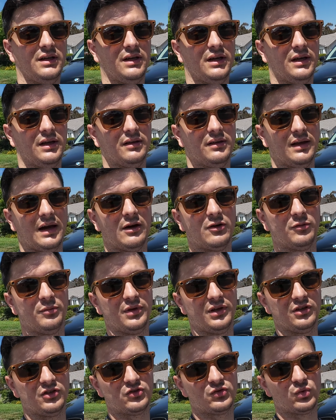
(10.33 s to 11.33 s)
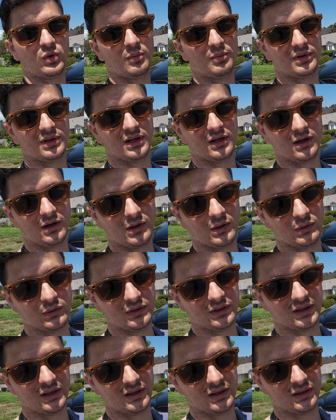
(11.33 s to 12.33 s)
and that'll be swapping
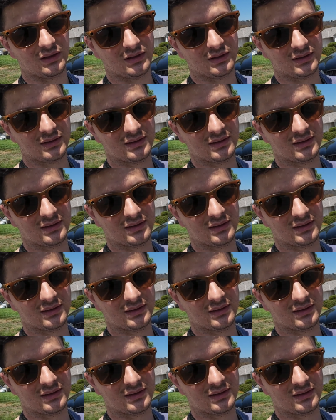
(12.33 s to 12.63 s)
out the